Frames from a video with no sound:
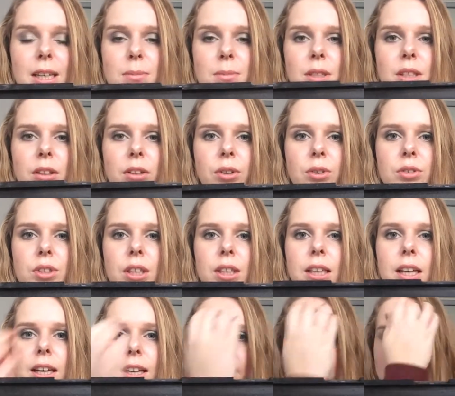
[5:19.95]
am still using
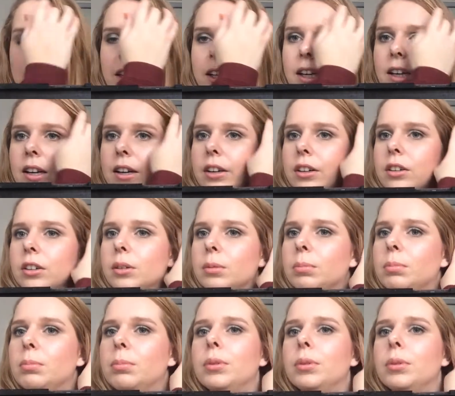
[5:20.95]
that as an eyeliner,